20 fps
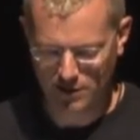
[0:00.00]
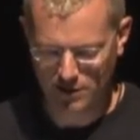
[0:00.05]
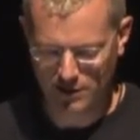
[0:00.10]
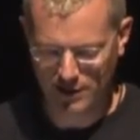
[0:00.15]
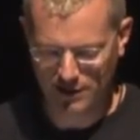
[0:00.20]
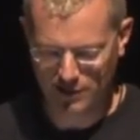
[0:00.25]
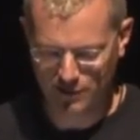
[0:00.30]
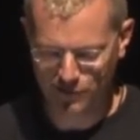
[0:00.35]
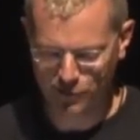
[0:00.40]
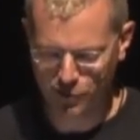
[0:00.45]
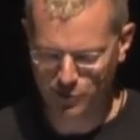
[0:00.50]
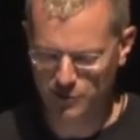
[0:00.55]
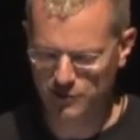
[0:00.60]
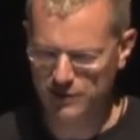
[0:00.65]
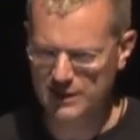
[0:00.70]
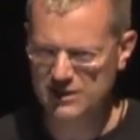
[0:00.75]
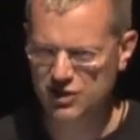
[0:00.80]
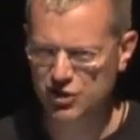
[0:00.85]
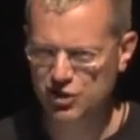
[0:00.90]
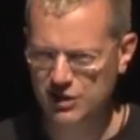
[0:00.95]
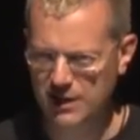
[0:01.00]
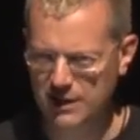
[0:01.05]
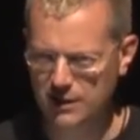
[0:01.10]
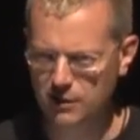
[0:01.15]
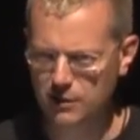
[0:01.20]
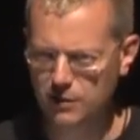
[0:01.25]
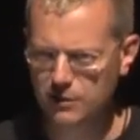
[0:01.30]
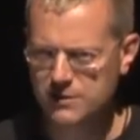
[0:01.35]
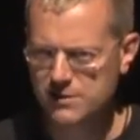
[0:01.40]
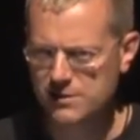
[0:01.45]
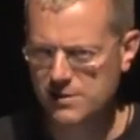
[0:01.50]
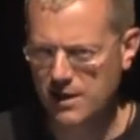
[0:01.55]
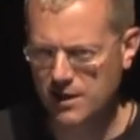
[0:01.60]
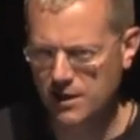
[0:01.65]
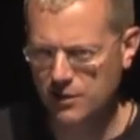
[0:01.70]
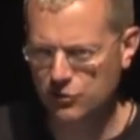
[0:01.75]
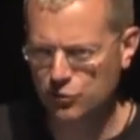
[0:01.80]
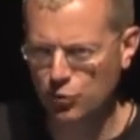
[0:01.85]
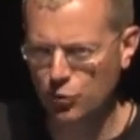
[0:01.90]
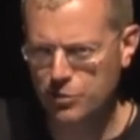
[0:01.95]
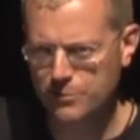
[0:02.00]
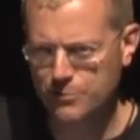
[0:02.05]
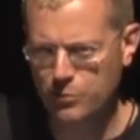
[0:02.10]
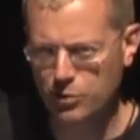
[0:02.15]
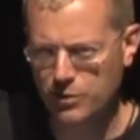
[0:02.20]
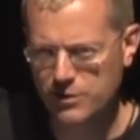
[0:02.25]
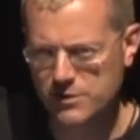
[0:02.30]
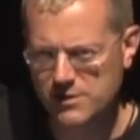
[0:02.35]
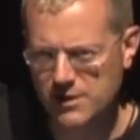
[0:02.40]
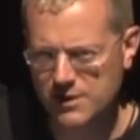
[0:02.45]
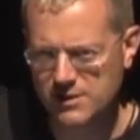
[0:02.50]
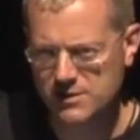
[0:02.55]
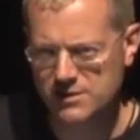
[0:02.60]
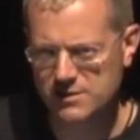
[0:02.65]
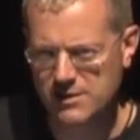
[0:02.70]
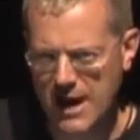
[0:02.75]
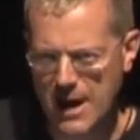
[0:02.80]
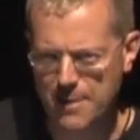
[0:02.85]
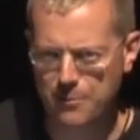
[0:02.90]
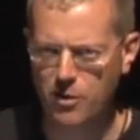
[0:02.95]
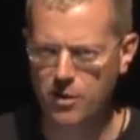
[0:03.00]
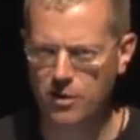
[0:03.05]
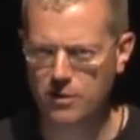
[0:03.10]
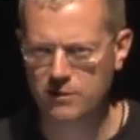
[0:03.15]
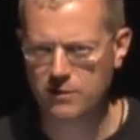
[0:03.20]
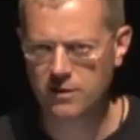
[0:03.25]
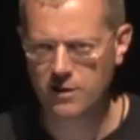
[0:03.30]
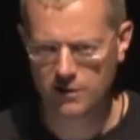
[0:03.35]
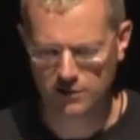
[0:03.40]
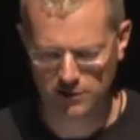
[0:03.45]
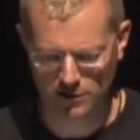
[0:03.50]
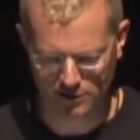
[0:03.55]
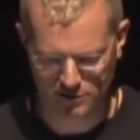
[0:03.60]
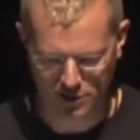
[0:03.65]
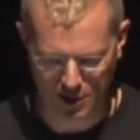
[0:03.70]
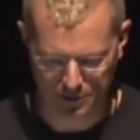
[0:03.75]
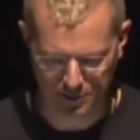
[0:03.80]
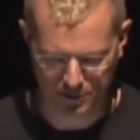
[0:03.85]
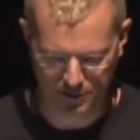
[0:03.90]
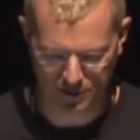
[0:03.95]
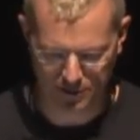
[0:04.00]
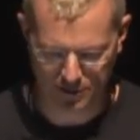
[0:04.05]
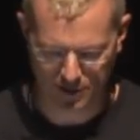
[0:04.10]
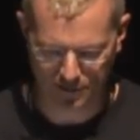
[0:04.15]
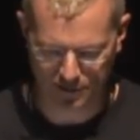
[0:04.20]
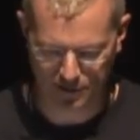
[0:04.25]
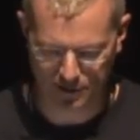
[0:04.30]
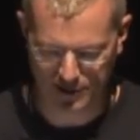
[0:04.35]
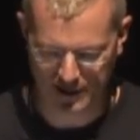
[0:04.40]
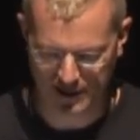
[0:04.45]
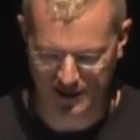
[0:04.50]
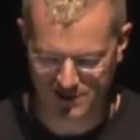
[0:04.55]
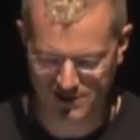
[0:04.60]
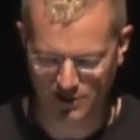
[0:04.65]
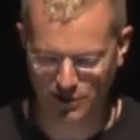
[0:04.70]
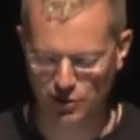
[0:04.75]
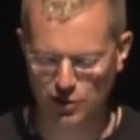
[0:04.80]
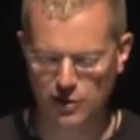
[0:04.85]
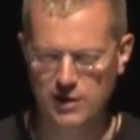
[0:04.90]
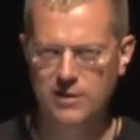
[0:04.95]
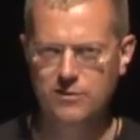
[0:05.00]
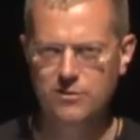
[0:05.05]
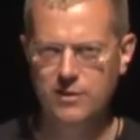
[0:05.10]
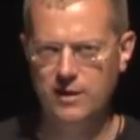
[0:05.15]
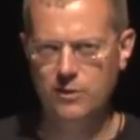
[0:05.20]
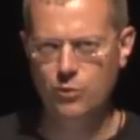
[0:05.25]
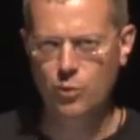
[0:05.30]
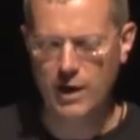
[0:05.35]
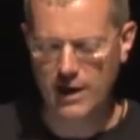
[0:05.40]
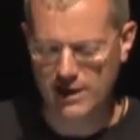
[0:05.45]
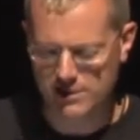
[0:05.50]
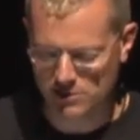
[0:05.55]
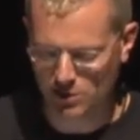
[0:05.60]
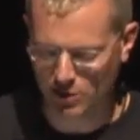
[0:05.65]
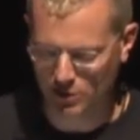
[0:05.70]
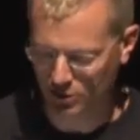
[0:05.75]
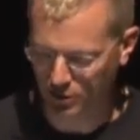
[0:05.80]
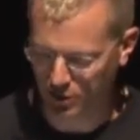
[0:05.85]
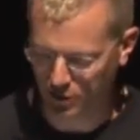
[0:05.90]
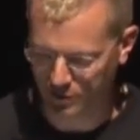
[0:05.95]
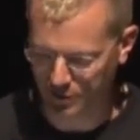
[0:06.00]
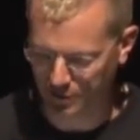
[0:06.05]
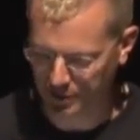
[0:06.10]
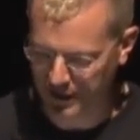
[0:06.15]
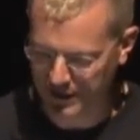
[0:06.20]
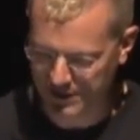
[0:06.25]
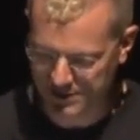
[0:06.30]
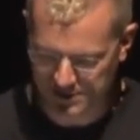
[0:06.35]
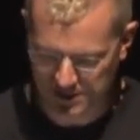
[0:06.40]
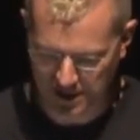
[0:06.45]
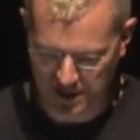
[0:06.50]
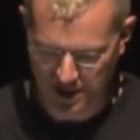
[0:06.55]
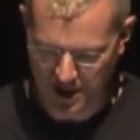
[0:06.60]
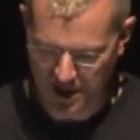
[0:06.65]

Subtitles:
in the form of these shields that are daughter boards that snap on to the top of the thing, so you don't have like wires going all over the place.